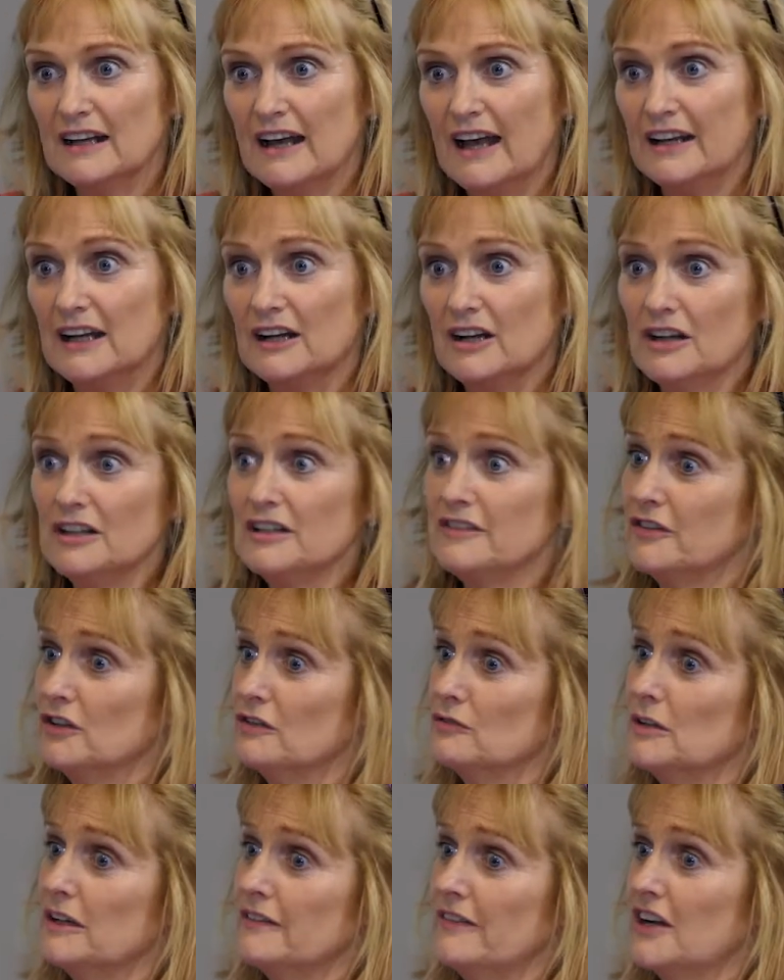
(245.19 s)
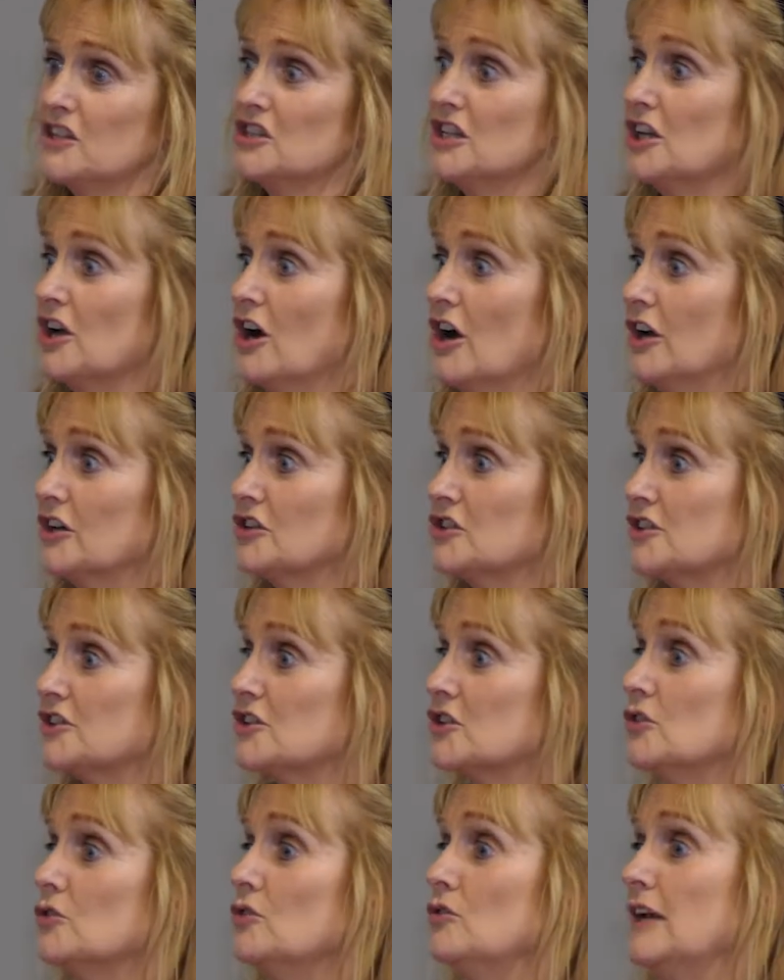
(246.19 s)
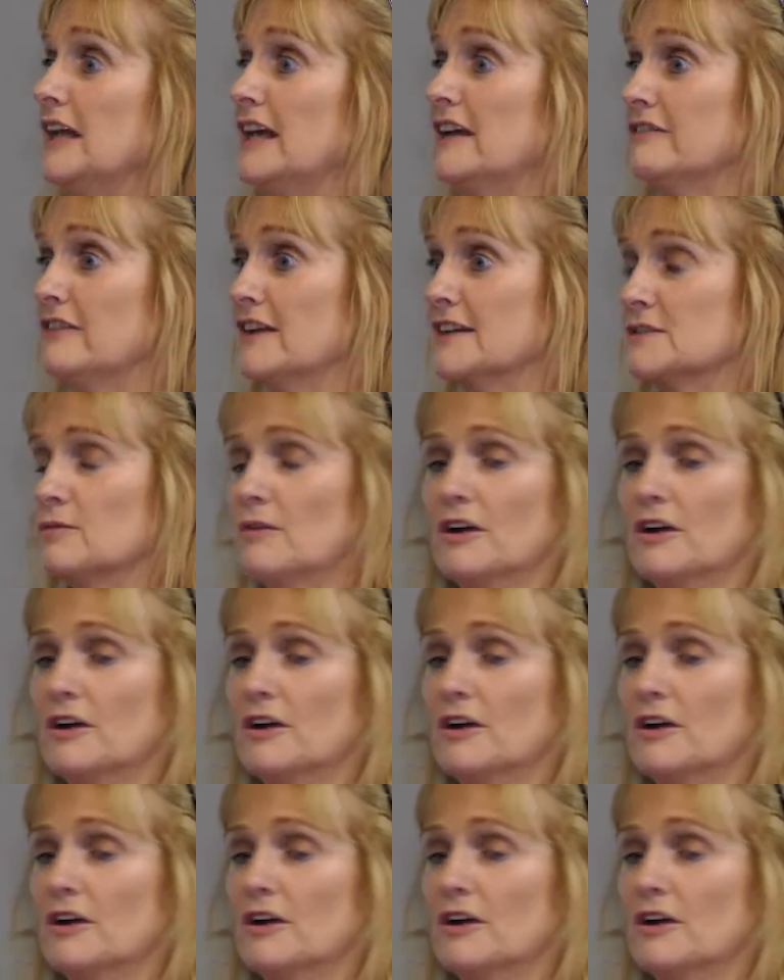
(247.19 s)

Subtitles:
And a lot of you will have actually gone to school evenings